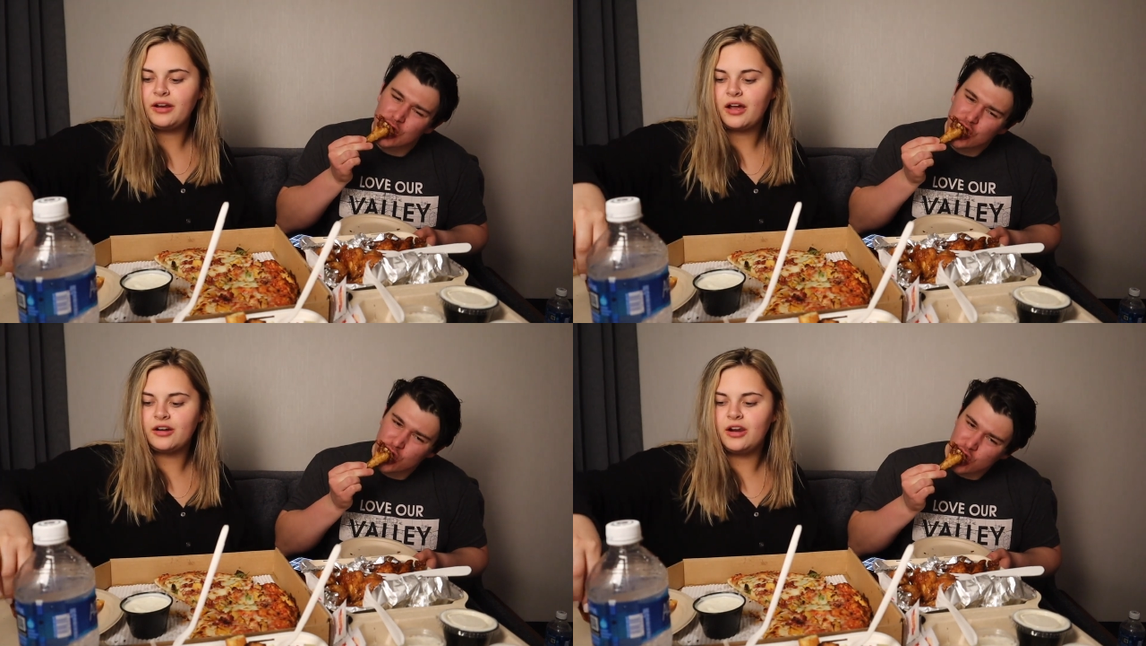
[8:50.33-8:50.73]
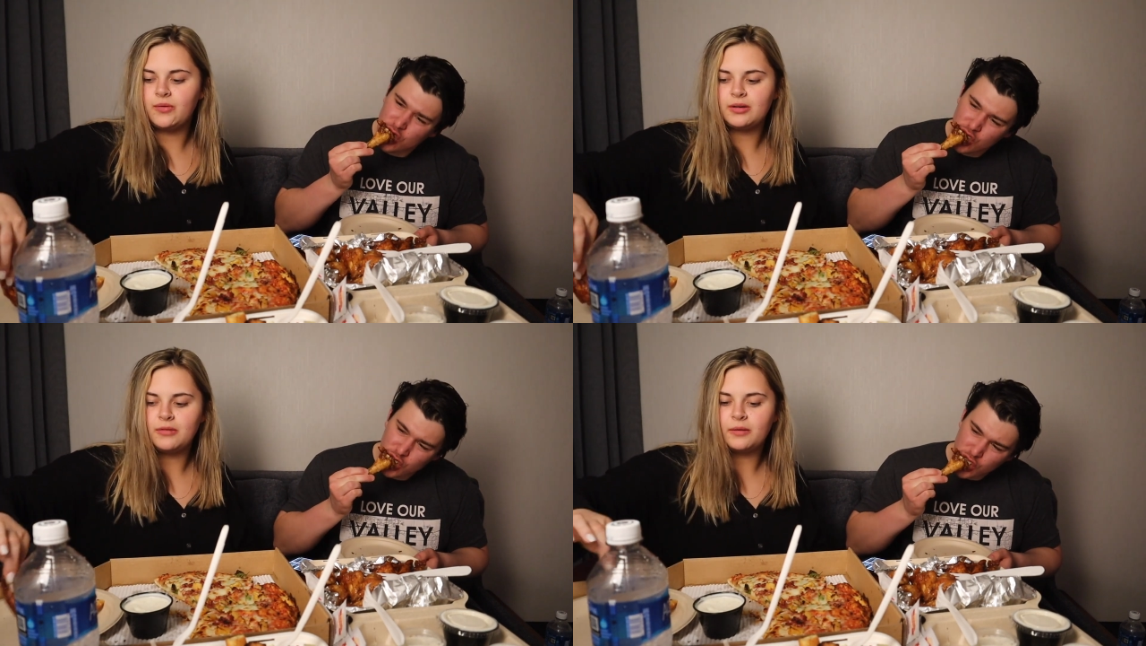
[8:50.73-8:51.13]
Speaker 1: are not going to
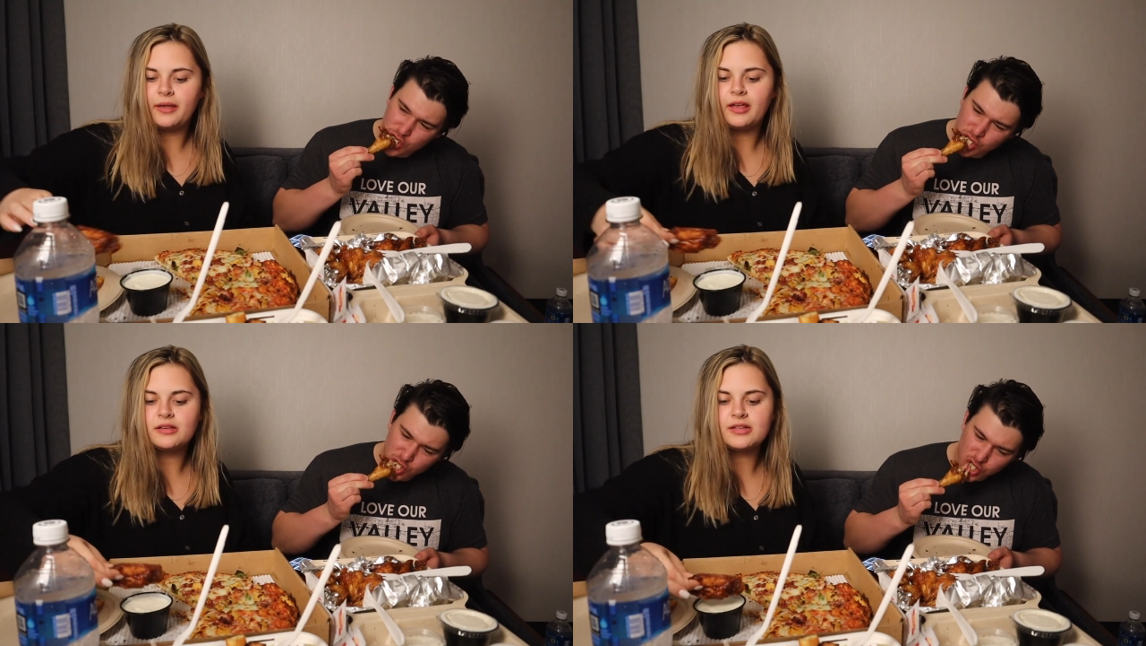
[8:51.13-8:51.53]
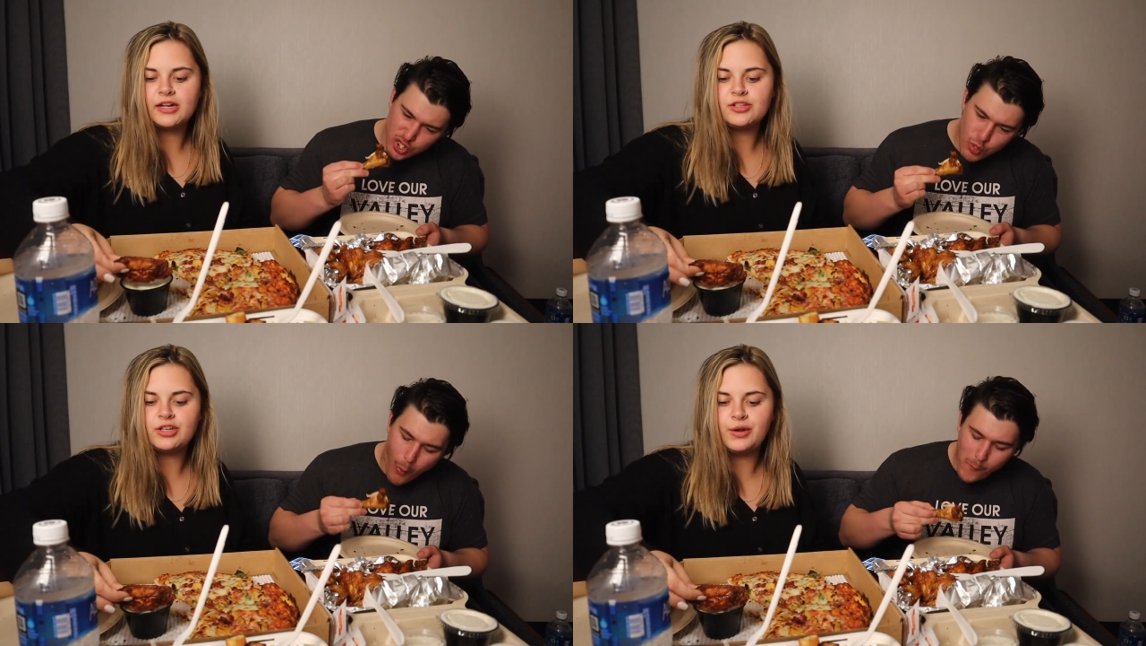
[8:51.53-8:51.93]
know what a mukbang is.
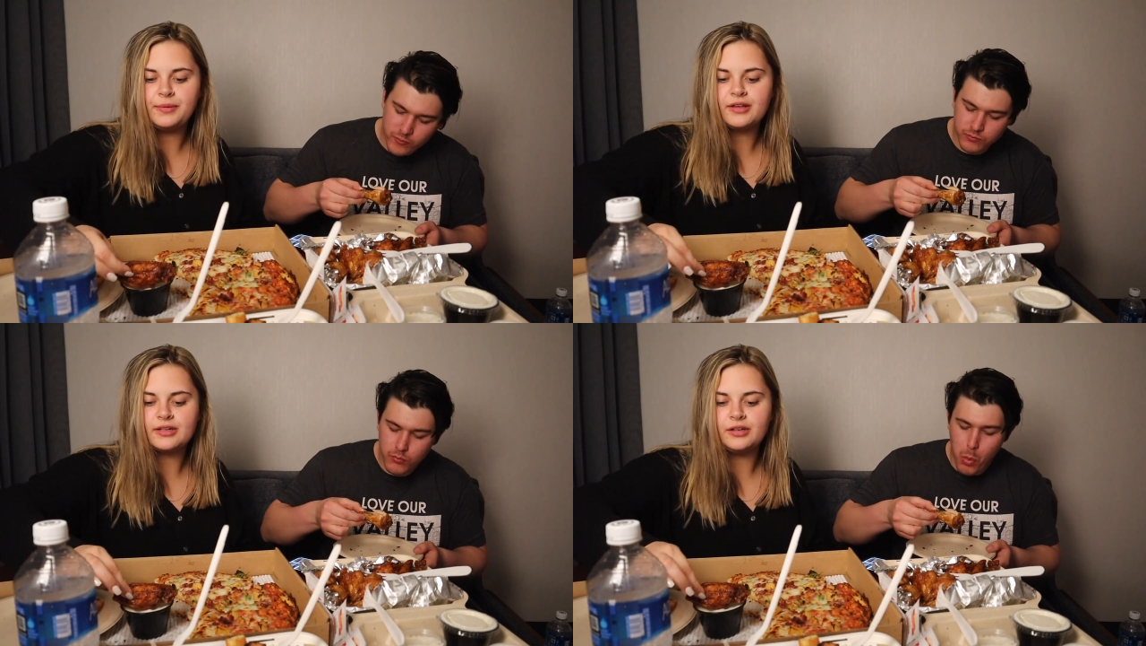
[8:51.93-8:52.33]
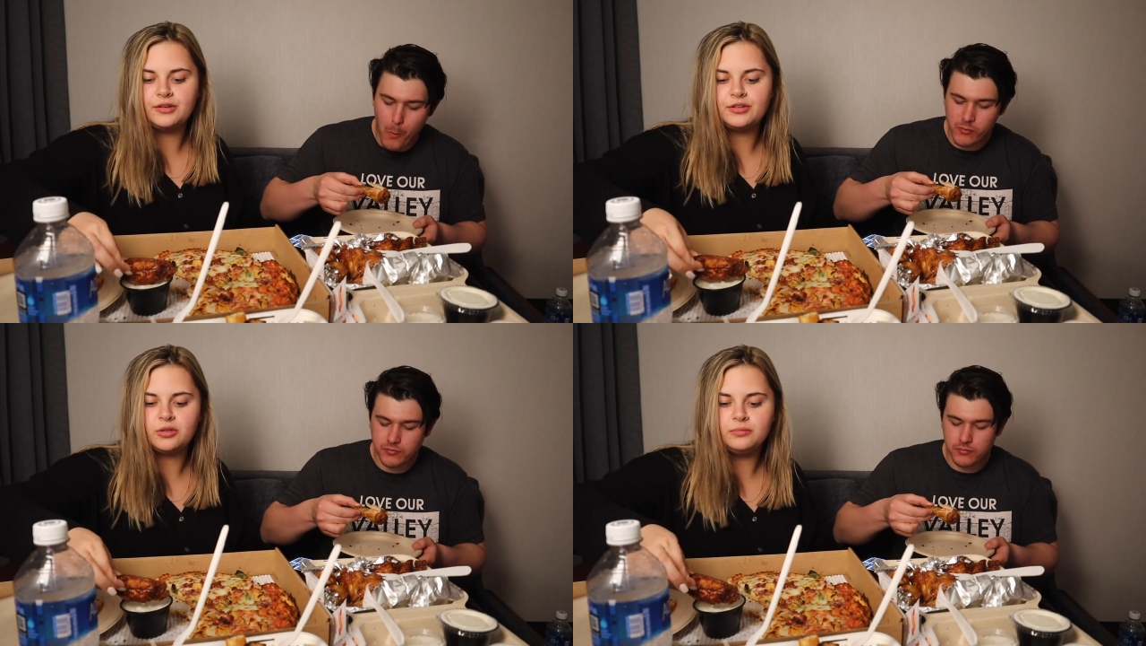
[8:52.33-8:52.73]
I just knew it because I know
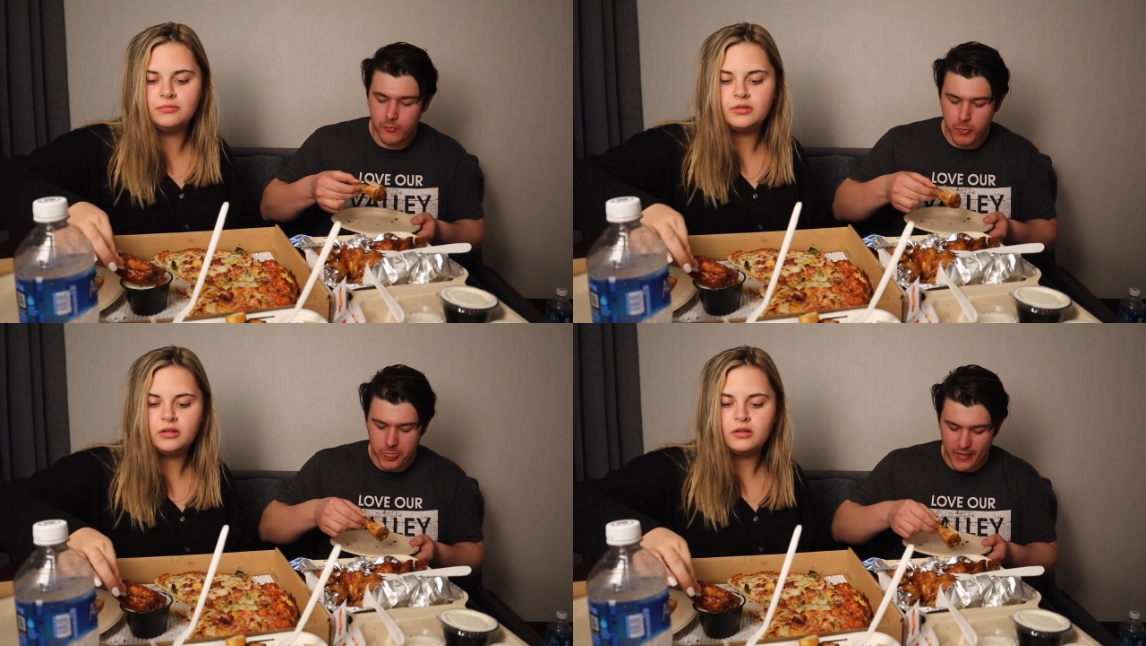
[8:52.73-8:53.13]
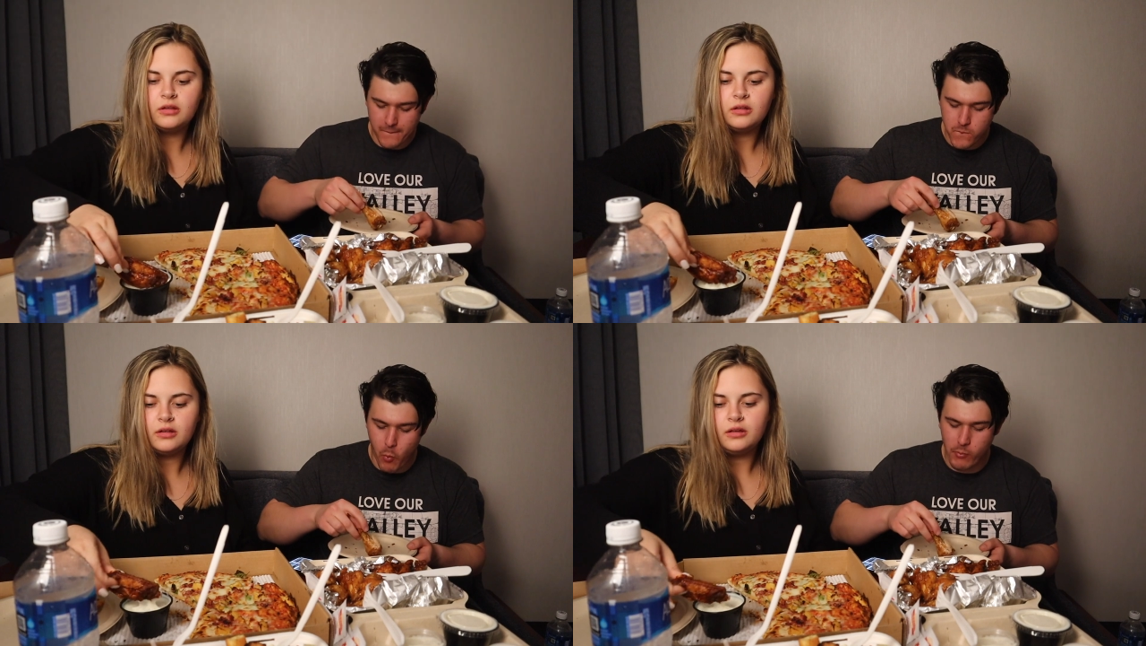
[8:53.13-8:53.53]
YouTube.
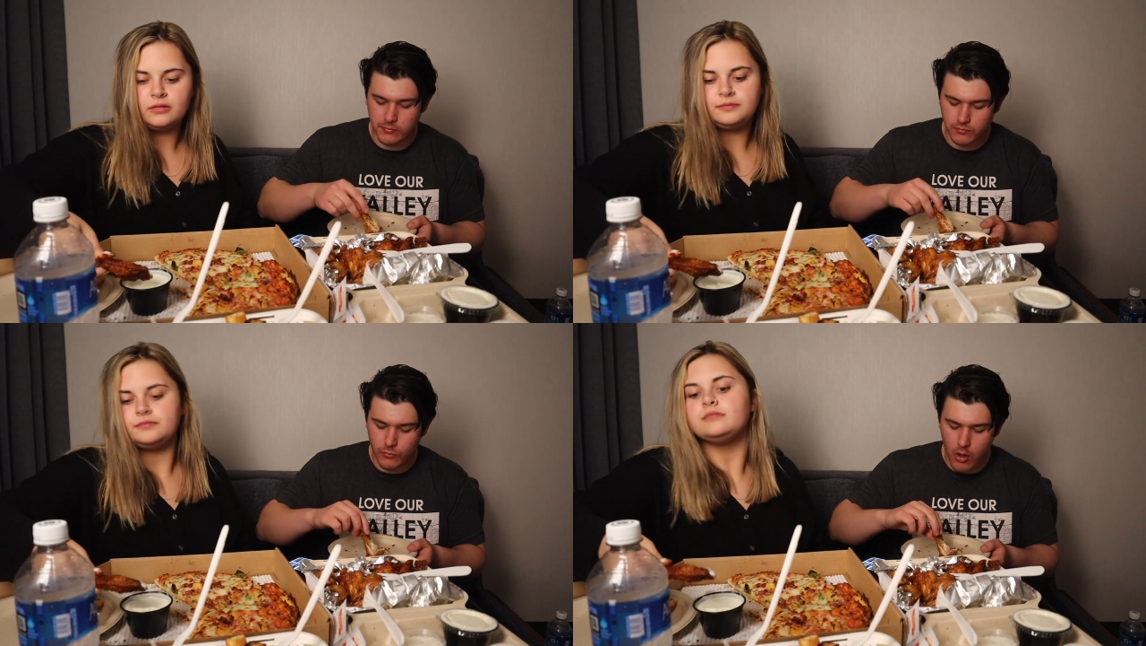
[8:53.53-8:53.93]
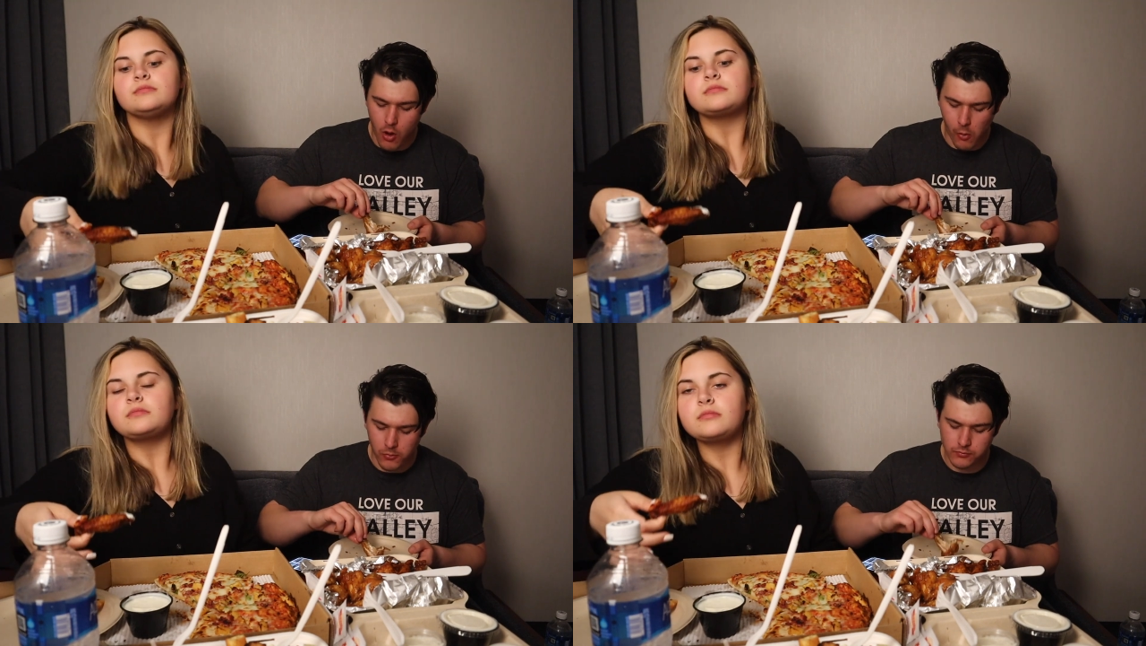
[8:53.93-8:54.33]

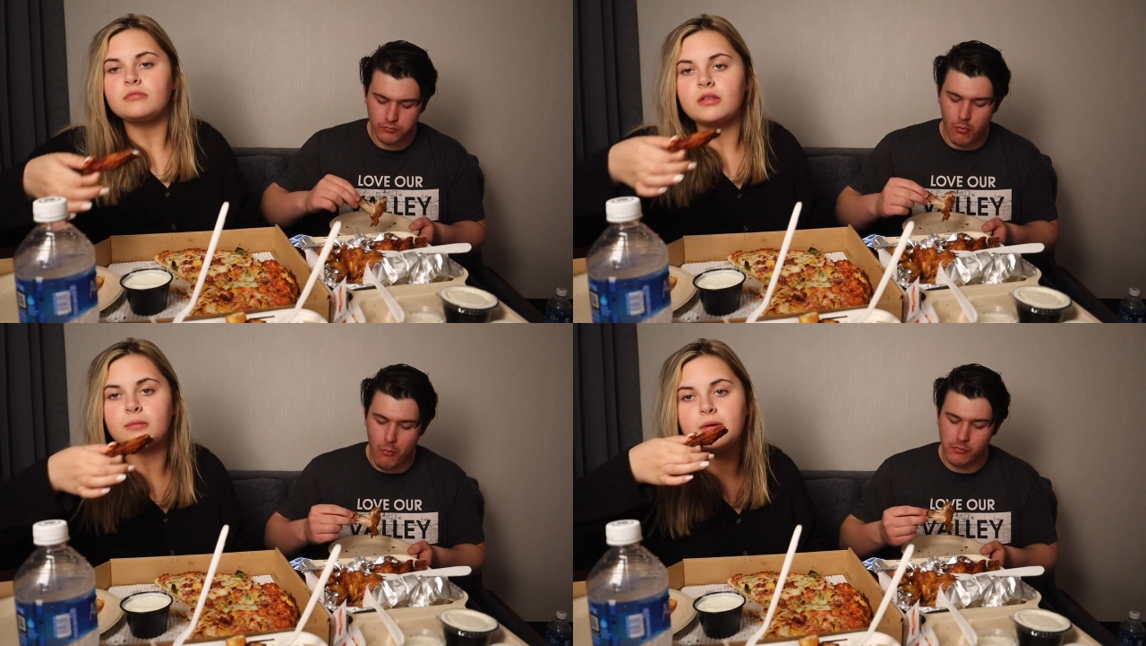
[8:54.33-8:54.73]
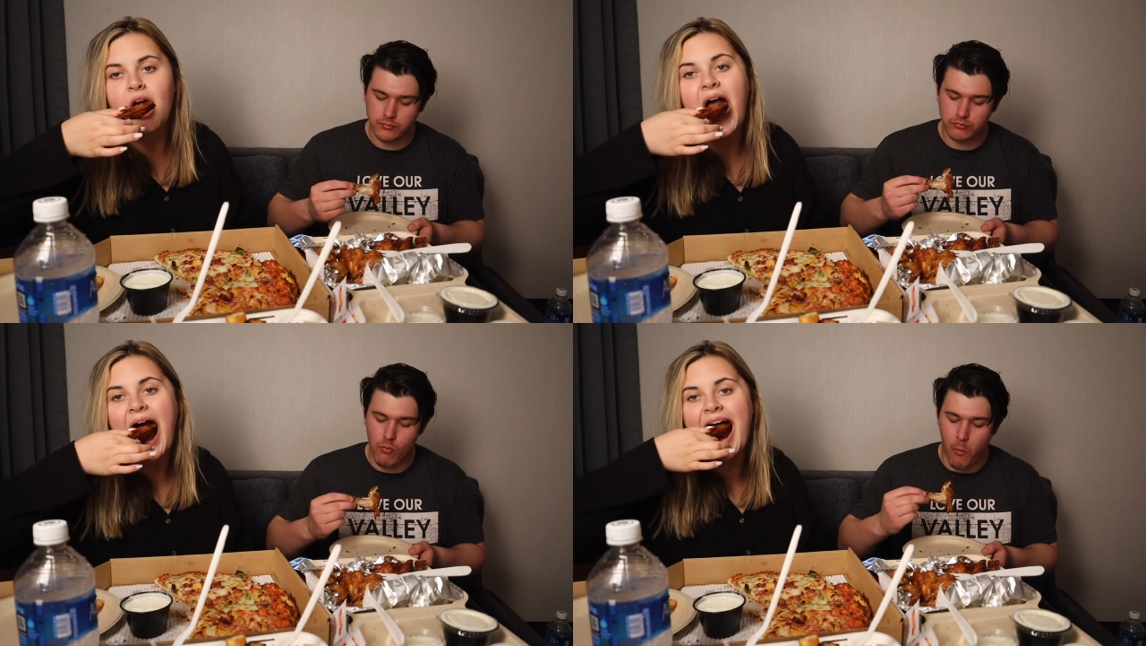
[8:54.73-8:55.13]
Oh. But.